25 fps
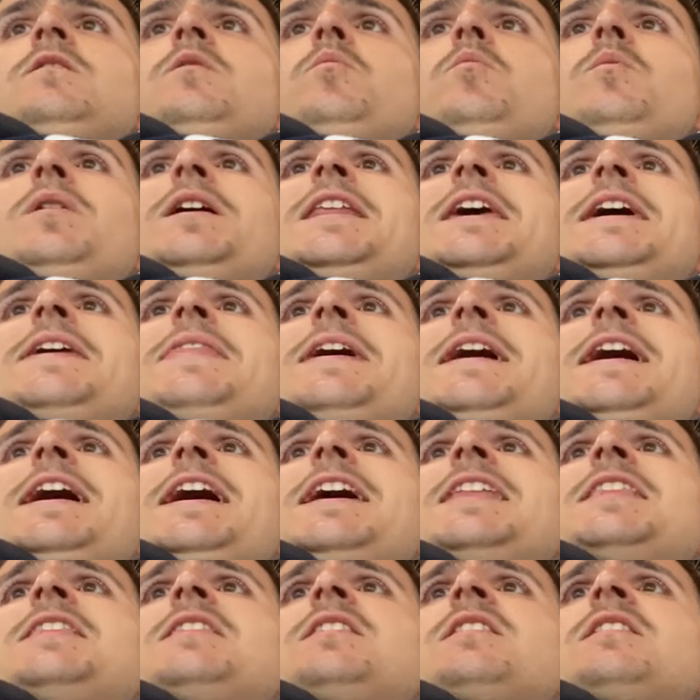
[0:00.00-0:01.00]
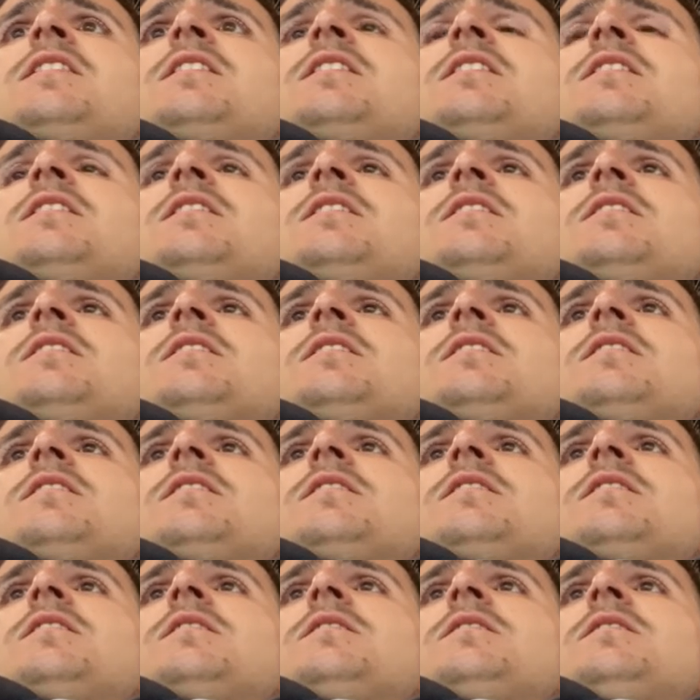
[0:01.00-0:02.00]
Win it then.
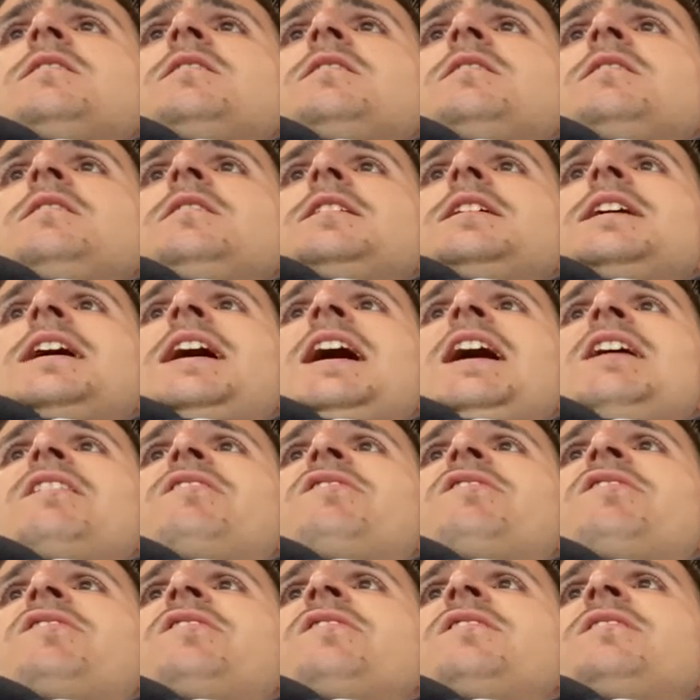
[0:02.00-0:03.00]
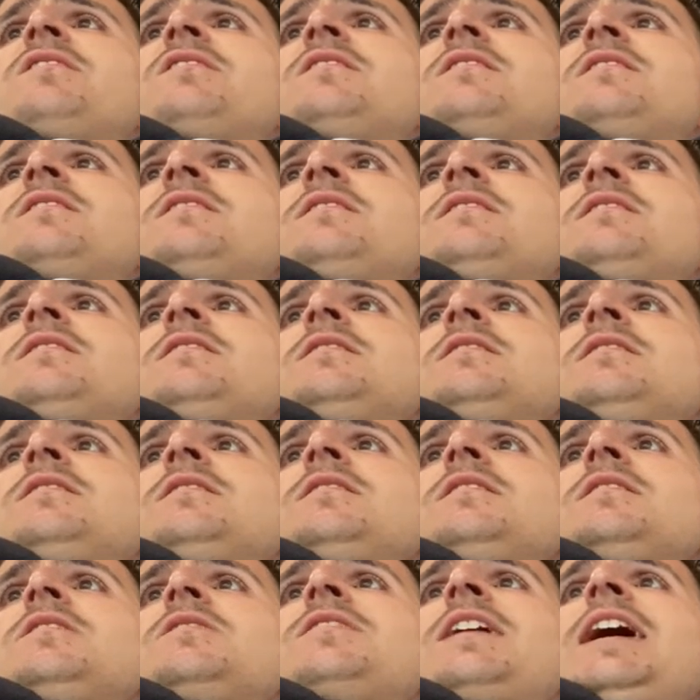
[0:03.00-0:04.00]
Yes.
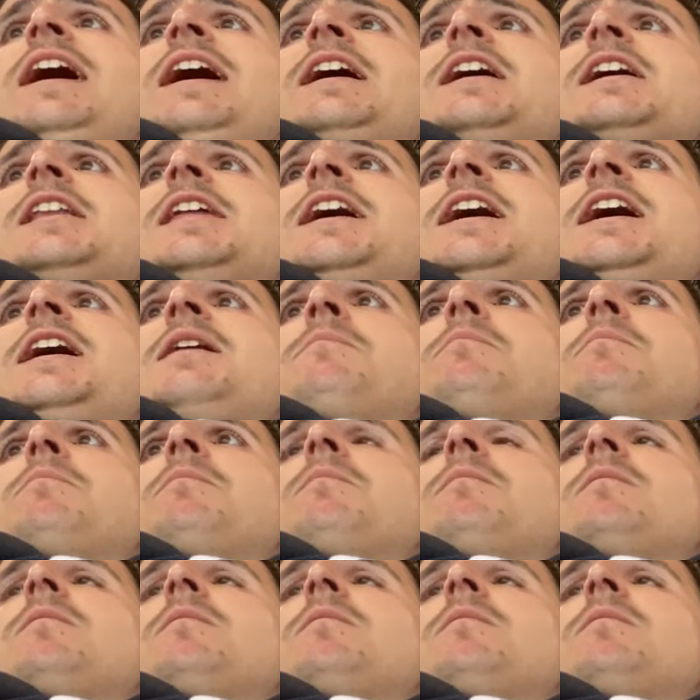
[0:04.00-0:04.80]
Tackle them.